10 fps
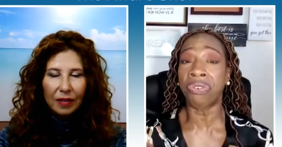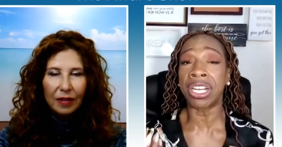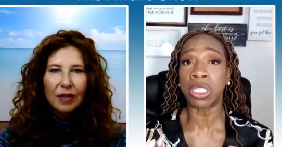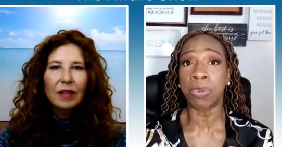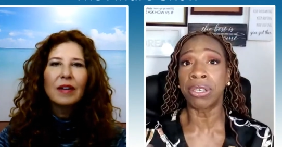
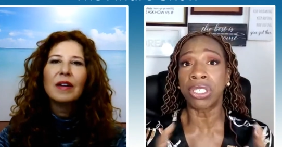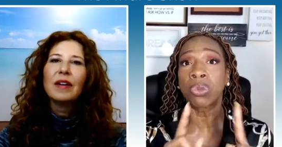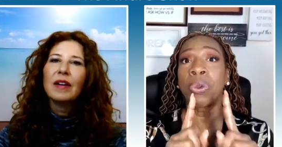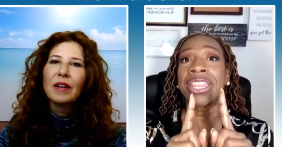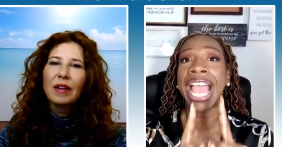Speaker 1: different
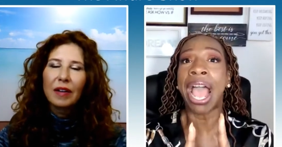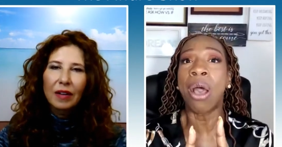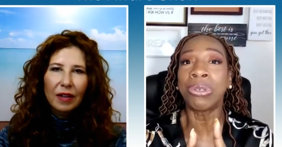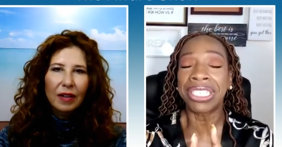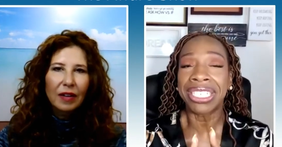experiences
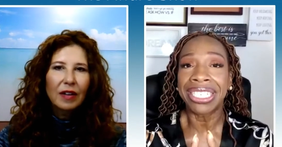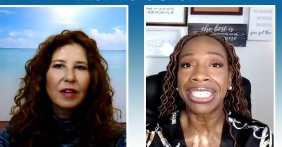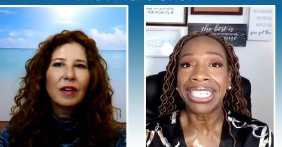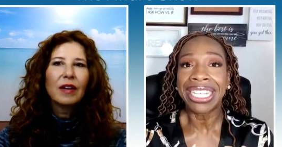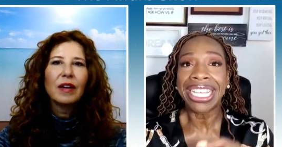without
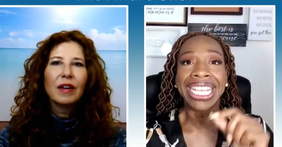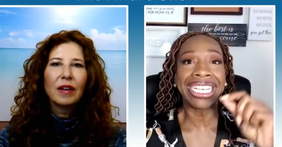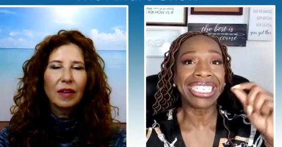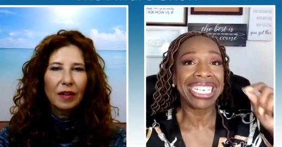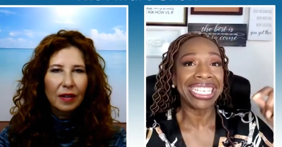
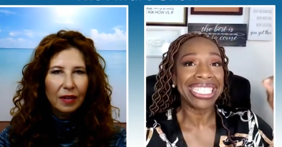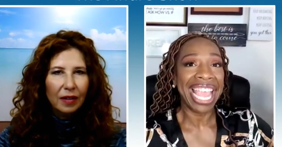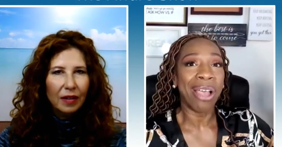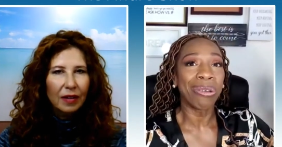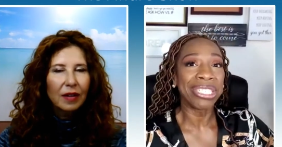it
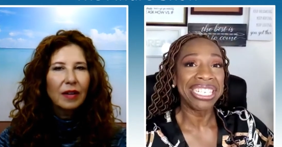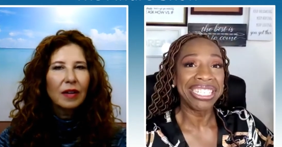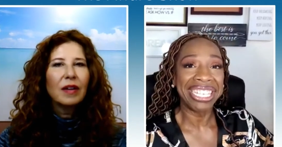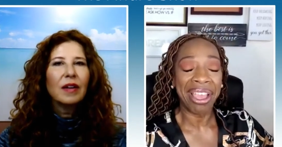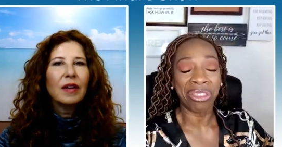
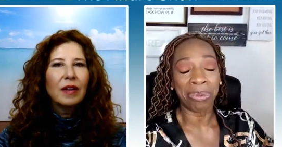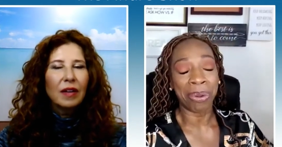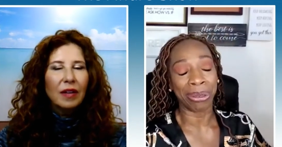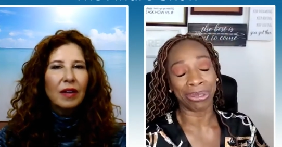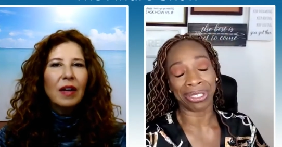discounting the
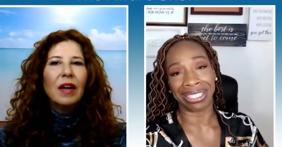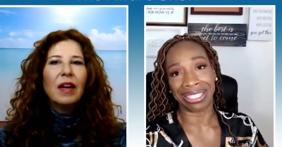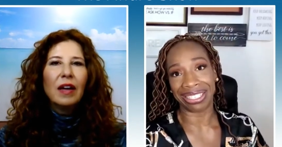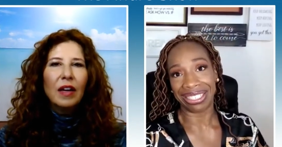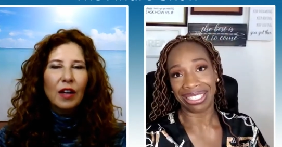other
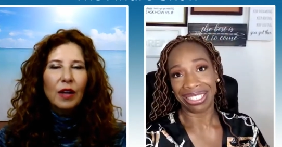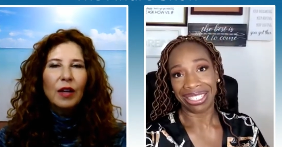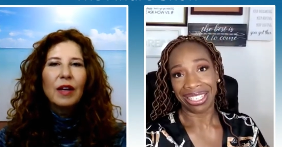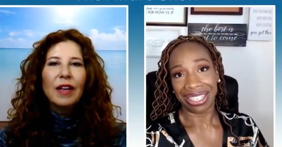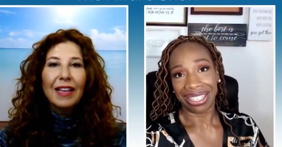person's.
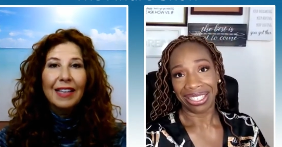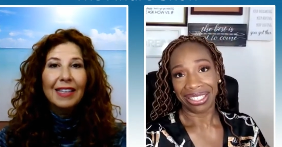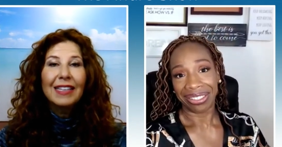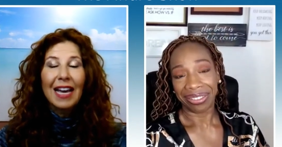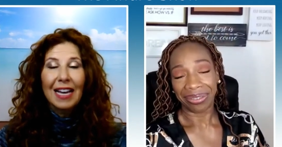
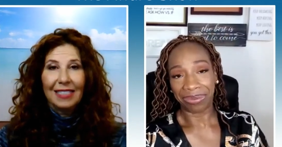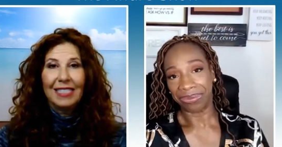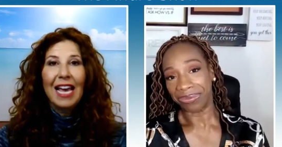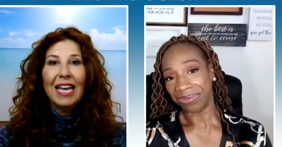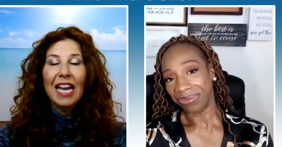
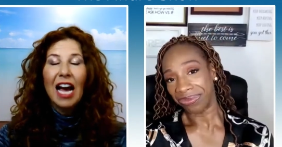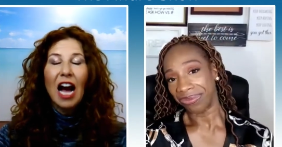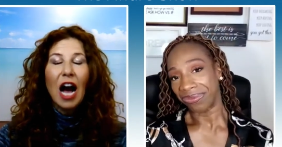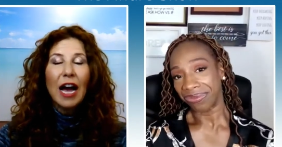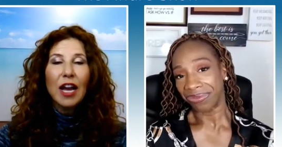
Speaker 2: Yes. And
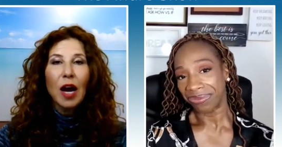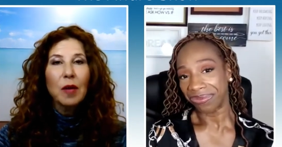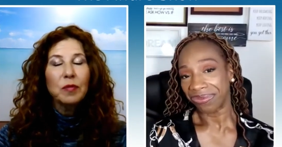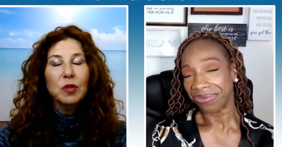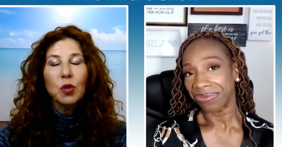I
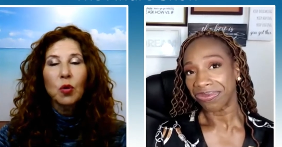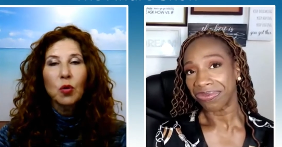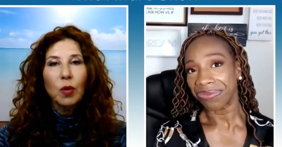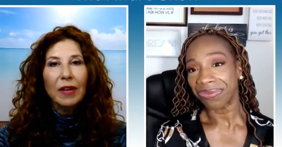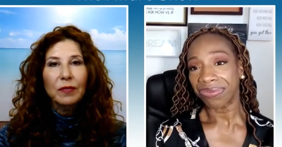am so
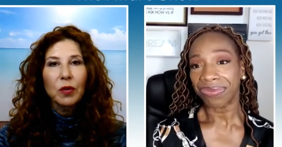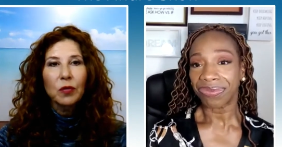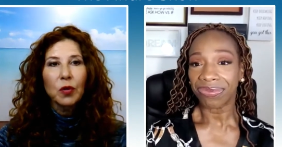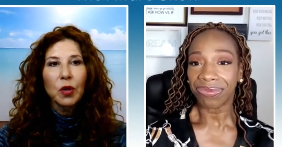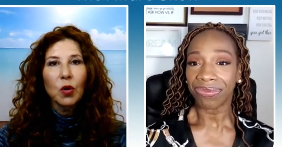
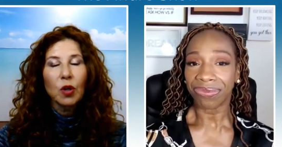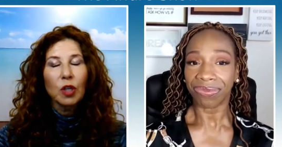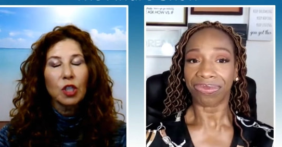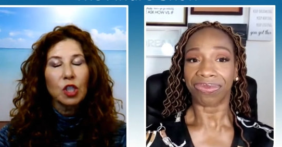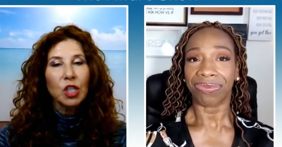grateful for
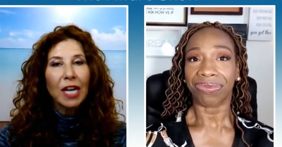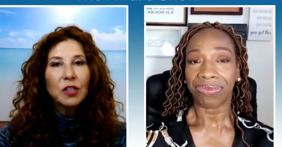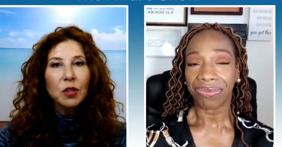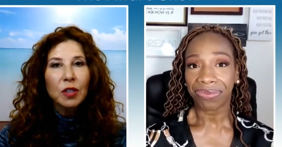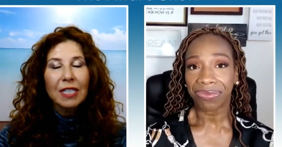your
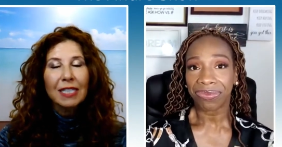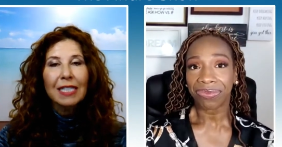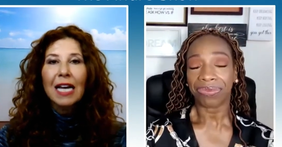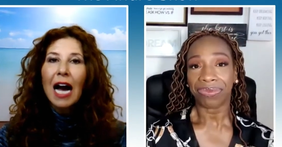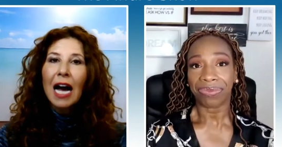gentleness
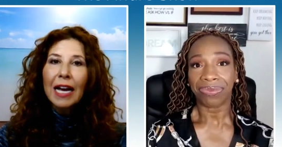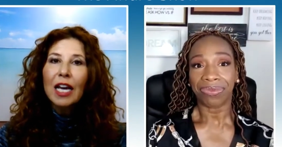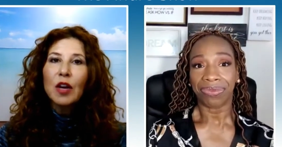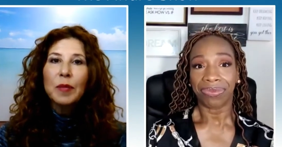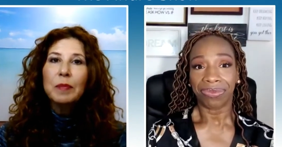because
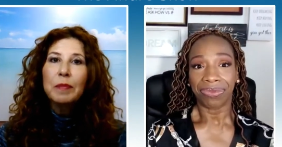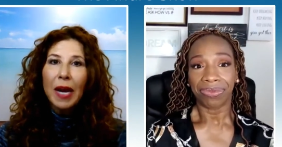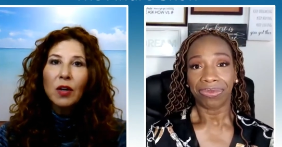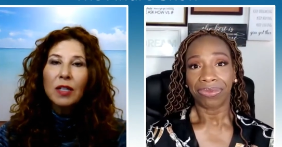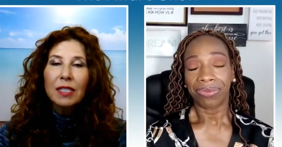I am
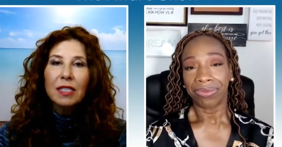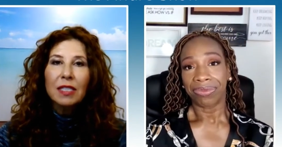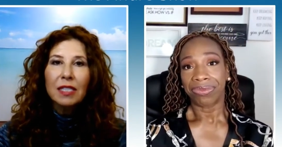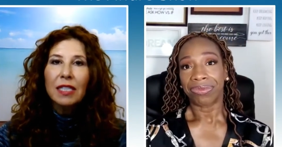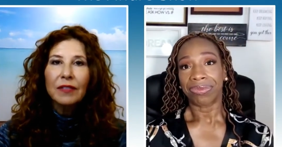
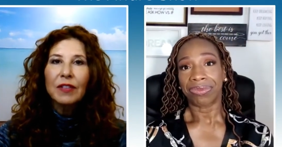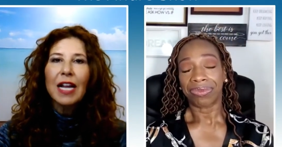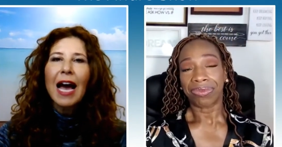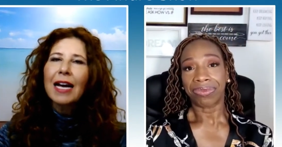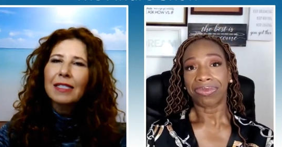embarrassed to even